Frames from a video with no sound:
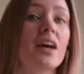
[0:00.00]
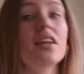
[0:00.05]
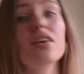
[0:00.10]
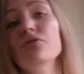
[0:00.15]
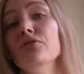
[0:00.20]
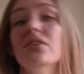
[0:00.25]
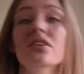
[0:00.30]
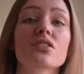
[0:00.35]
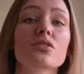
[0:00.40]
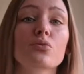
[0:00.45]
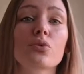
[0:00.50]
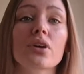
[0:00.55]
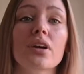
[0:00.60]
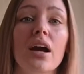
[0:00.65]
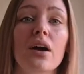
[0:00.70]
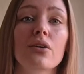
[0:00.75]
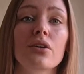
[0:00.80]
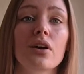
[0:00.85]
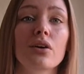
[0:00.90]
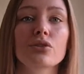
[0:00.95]
And if it doesn't work
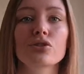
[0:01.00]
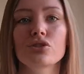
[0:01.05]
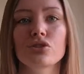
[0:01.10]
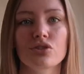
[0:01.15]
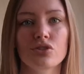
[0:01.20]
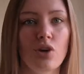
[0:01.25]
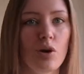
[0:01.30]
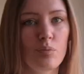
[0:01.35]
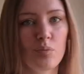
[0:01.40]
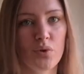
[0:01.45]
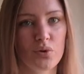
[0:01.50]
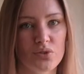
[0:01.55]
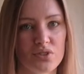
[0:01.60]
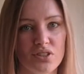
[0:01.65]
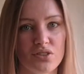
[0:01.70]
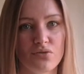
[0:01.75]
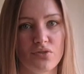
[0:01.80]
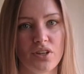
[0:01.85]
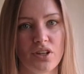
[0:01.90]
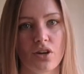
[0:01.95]
out, I'll just not post
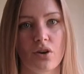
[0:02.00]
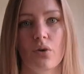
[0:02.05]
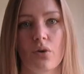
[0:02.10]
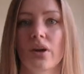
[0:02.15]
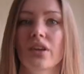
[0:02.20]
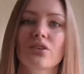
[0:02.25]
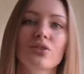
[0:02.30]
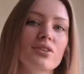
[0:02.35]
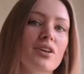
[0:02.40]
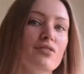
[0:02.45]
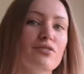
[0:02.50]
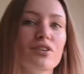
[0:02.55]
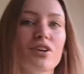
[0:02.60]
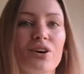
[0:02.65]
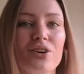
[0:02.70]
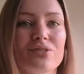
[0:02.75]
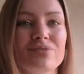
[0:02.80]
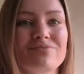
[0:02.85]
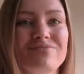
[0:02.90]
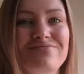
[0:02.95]
this video and you'll never
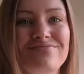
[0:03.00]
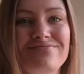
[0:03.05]
know.